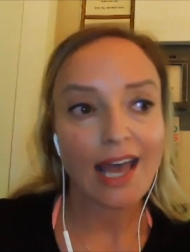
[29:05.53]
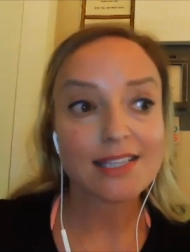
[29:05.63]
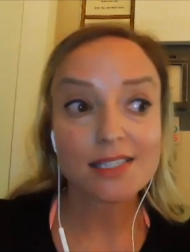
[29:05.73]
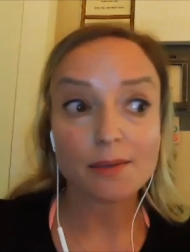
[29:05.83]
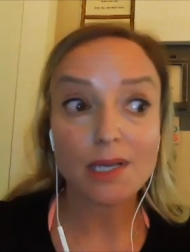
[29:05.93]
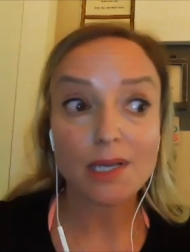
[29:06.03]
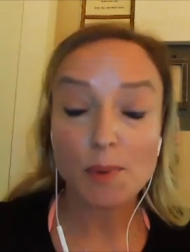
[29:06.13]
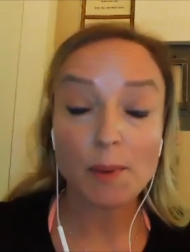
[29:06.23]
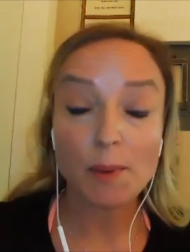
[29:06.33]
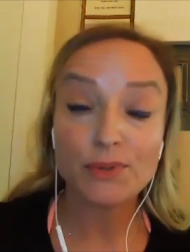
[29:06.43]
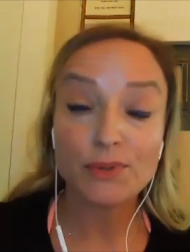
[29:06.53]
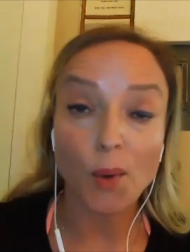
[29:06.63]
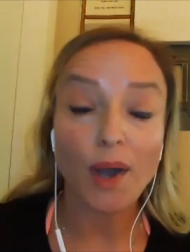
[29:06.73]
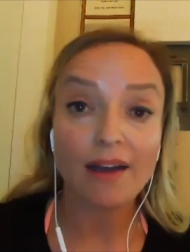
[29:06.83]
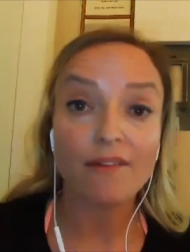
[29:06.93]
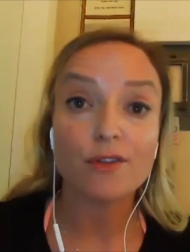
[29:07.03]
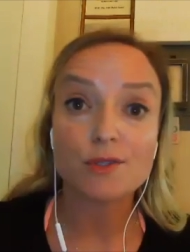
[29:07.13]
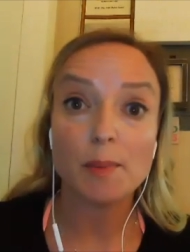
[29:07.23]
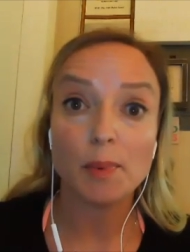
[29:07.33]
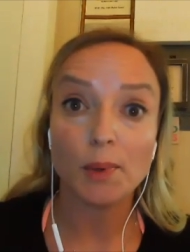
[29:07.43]
And sometimes people don't have
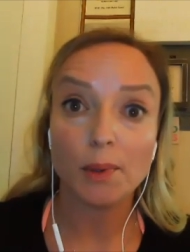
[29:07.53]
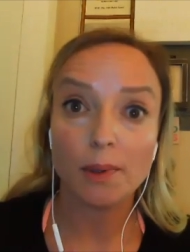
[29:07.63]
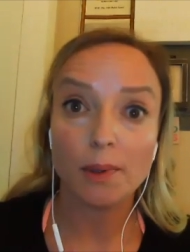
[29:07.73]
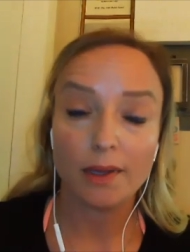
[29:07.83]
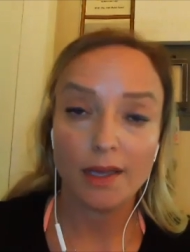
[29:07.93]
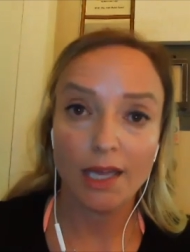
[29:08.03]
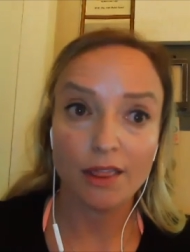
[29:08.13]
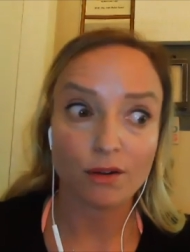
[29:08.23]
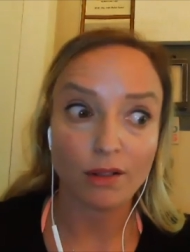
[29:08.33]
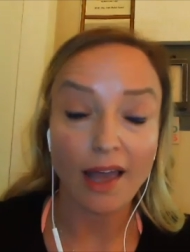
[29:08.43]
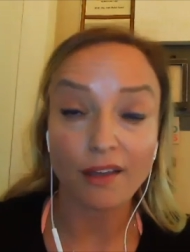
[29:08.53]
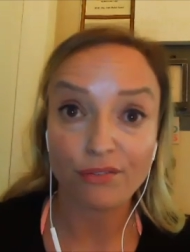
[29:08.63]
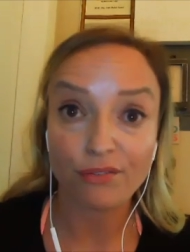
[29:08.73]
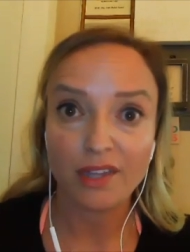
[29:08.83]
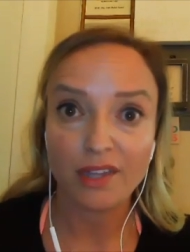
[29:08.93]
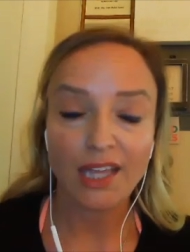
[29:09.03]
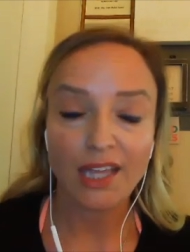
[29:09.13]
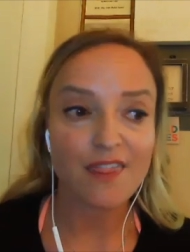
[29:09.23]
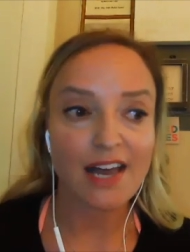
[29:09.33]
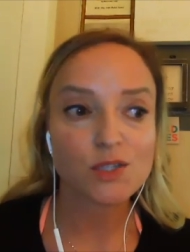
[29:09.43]
those people in their life.
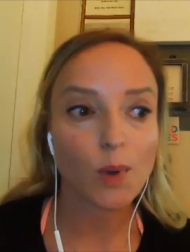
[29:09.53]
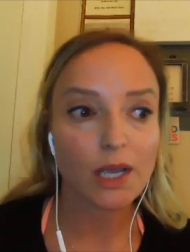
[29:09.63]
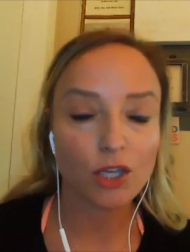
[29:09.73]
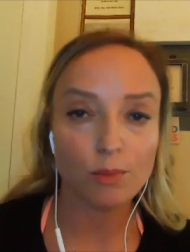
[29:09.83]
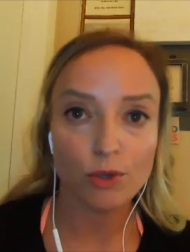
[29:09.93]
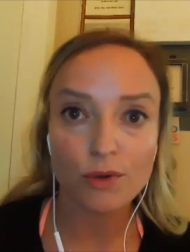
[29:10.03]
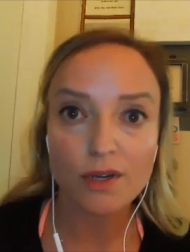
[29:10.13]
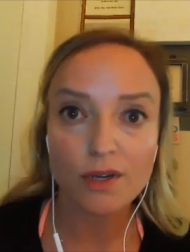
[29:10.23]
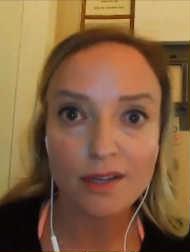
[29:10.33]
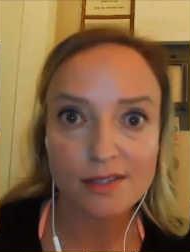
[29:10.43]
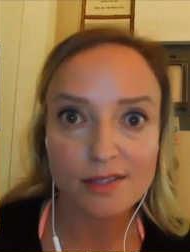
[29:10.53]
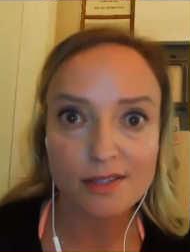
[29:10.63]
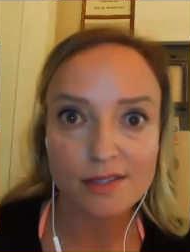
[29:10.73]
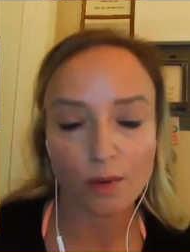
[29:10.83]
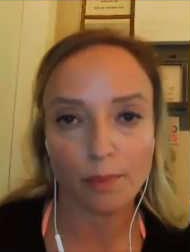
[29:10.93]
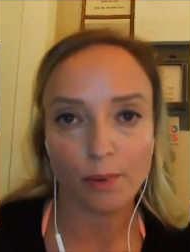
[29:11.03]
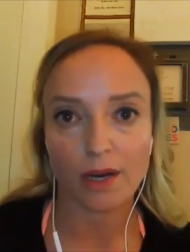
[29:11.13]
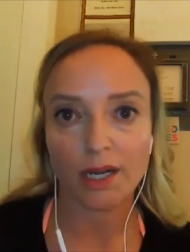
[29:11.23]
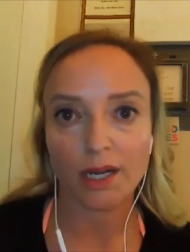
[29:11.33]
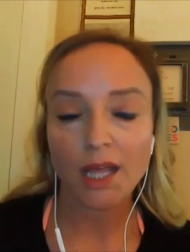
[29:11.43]
And that's why community is so
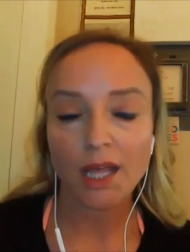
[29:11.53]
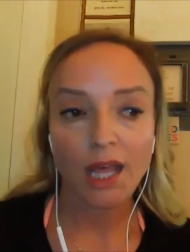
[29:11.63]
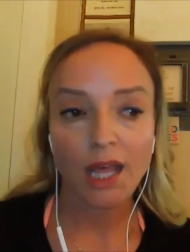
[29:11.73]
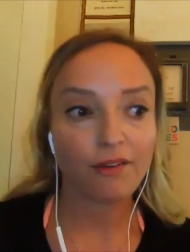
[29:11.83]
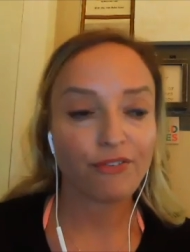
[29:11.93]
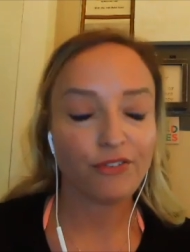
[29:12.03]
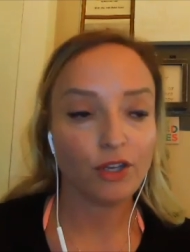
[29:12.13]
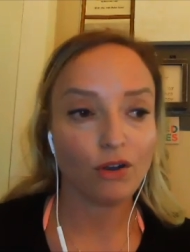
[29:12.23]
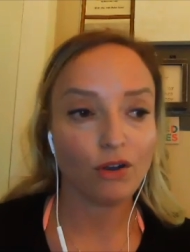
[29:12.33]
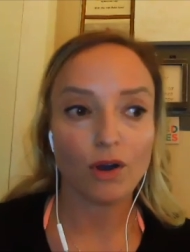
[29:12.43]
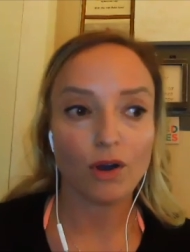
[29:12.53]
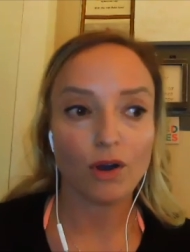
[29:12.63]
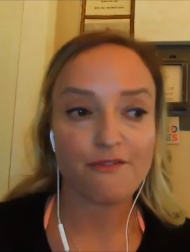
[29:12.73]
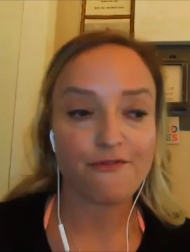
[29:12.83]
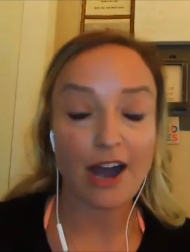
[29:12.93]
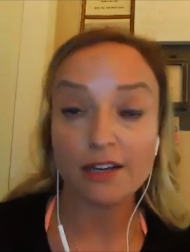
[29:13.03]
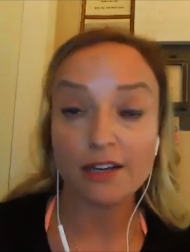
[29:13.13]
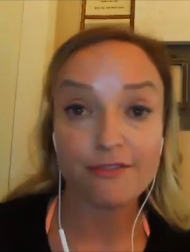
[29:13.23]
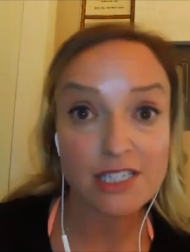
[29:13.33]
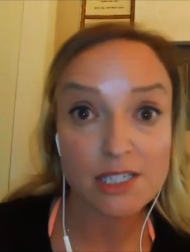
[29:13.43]
important. If, you know, find a
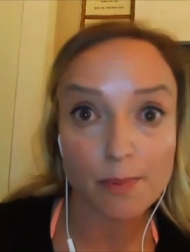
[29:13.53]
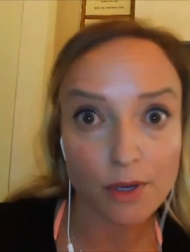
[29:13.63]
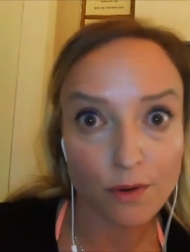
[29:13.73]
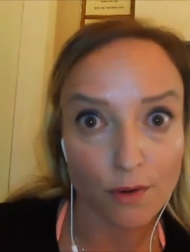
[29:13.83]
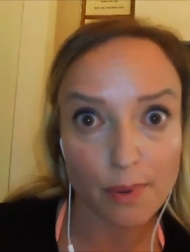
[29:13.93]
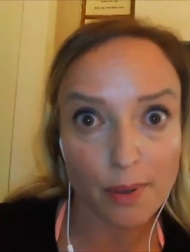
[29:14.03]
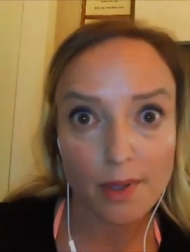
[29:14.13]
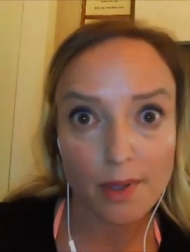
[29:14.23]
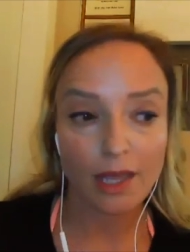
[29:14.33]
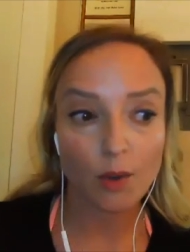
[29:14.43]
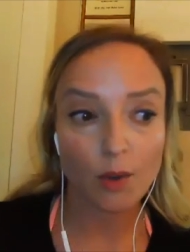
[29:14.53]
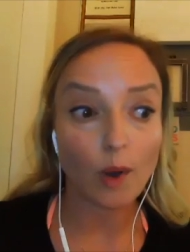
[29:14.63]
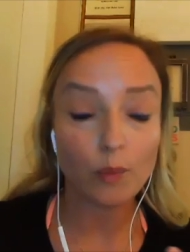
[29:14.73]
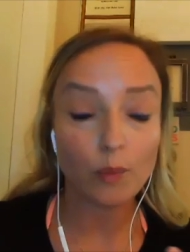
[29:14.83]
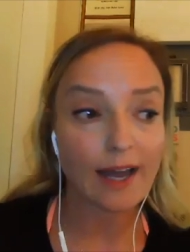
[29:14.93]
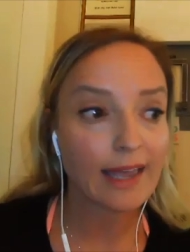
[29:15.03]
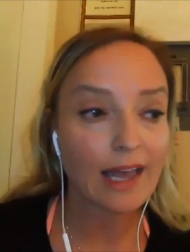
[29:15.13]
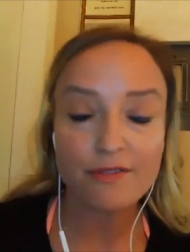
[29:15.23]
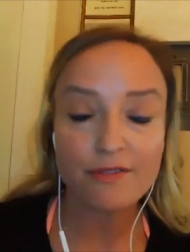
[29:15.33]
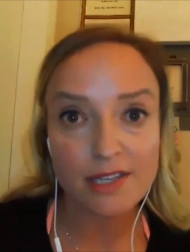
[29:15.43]
Facebook group. Like, I
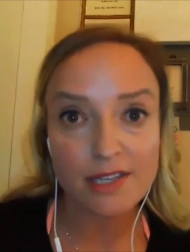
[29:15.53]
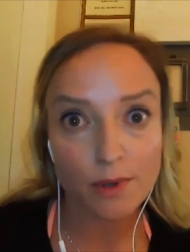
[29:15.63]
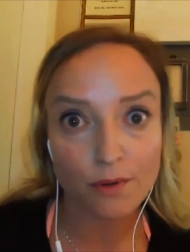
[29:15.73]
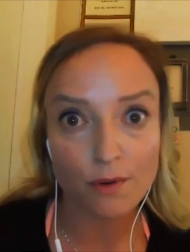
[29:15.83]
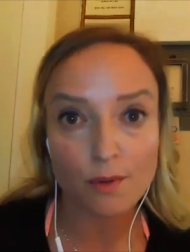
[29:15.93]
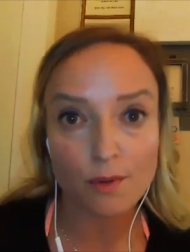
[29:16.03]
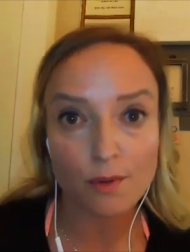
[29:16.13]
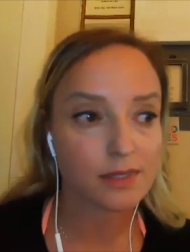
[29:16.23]
have a Facebook group.